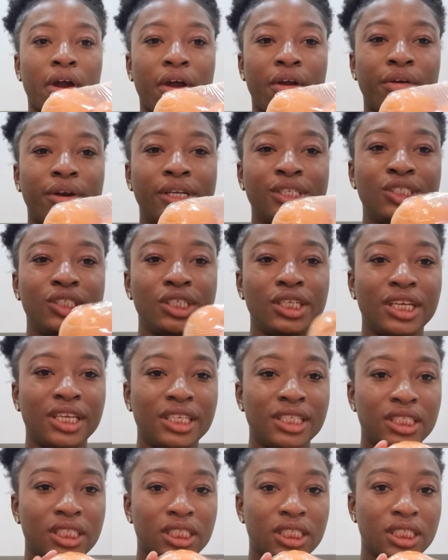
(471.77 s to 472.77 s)

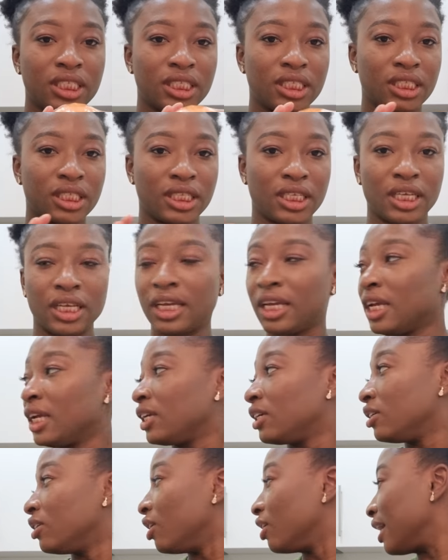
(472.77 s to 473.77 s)
oranges
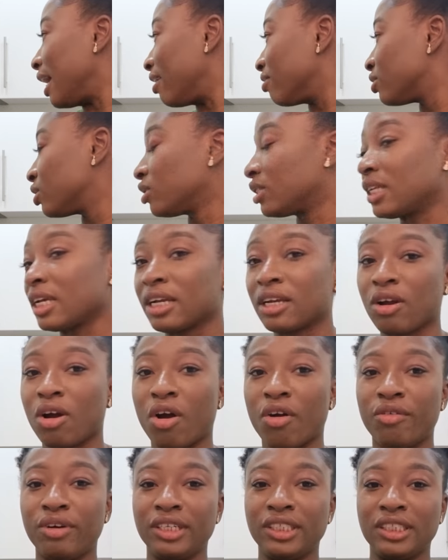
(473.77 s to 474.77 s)
you know you have to take
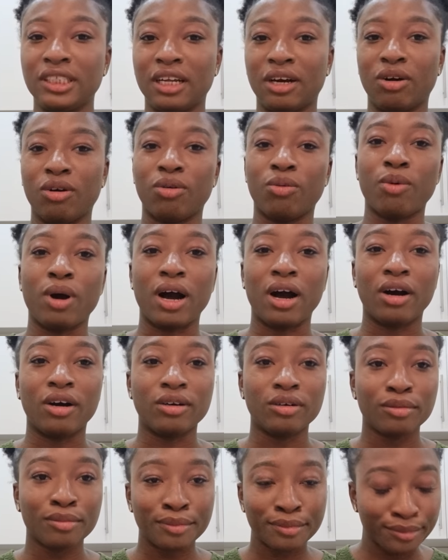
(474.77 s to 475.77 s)
orange now wow
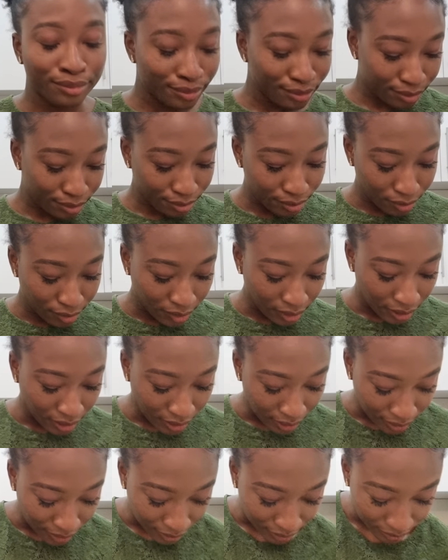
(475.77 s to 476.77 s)

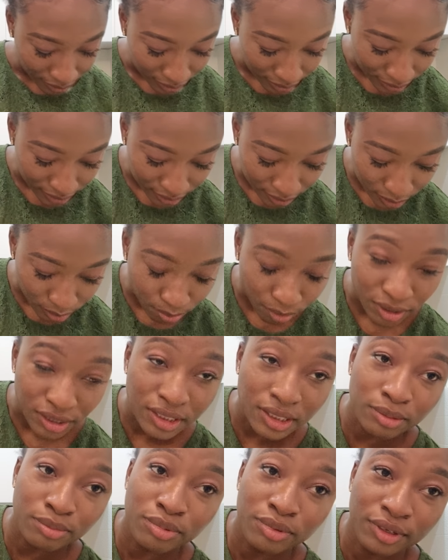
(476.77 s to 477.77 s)
it is
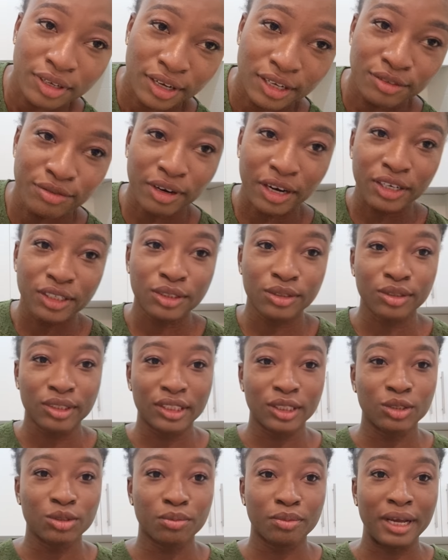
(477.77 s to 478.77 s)
possible because very
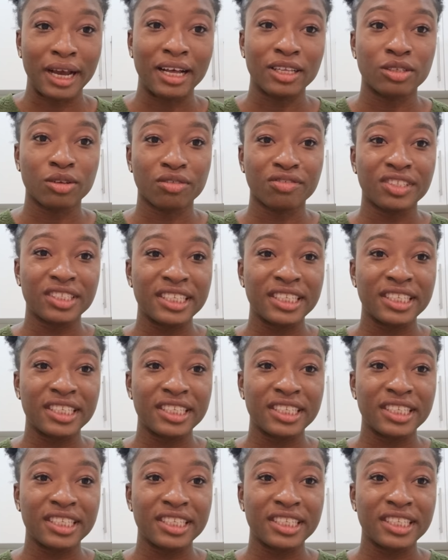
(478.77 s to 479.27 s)
soon it will be out of